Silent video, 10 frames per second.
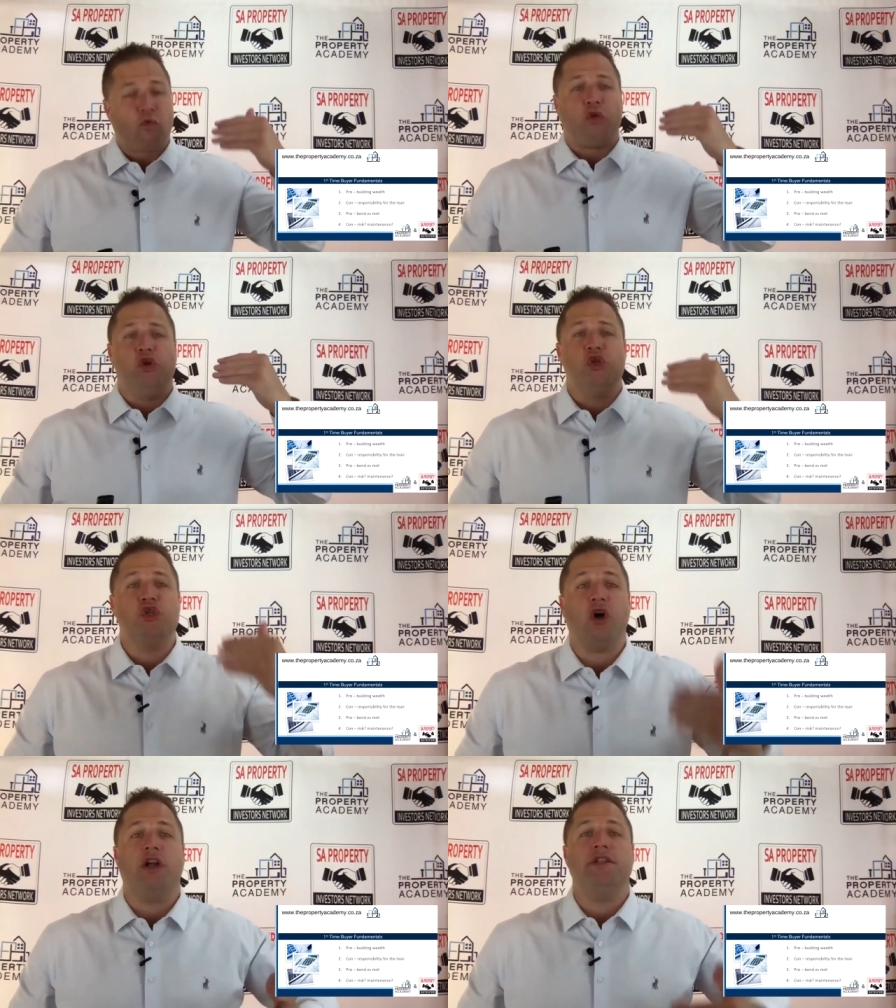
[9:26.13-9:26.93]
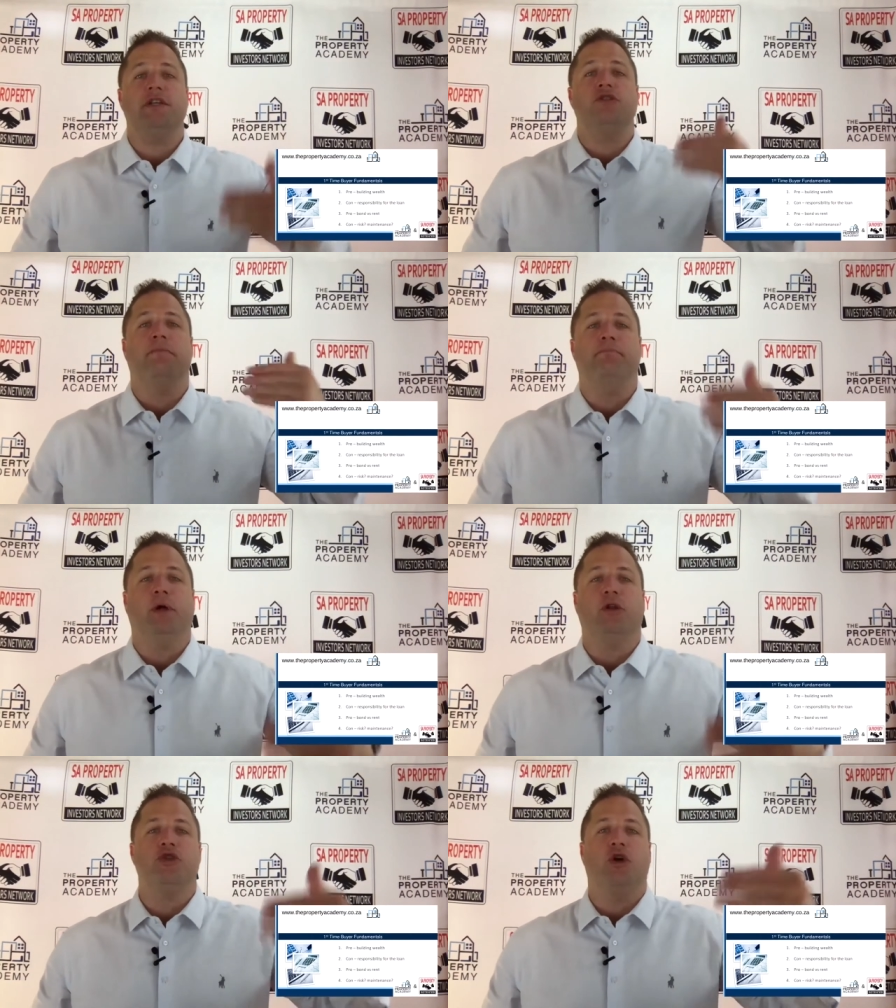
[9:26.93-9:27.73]
you're starting to
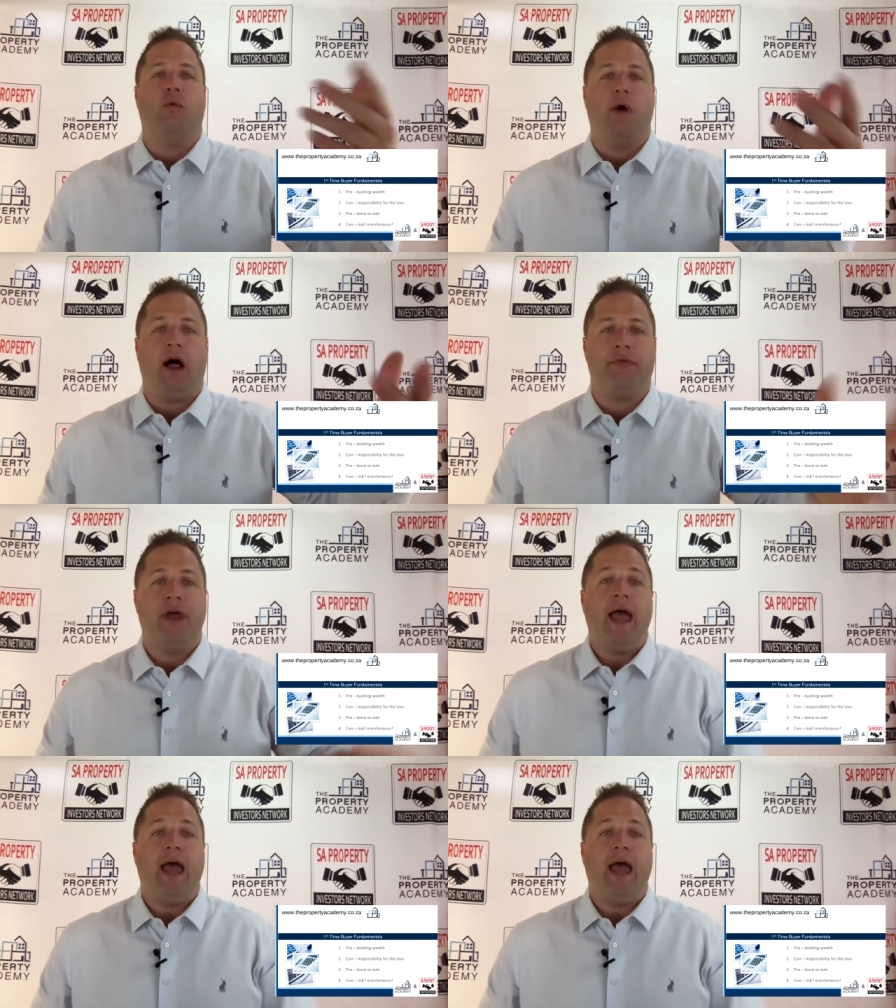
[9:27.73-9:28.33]
build your wealth.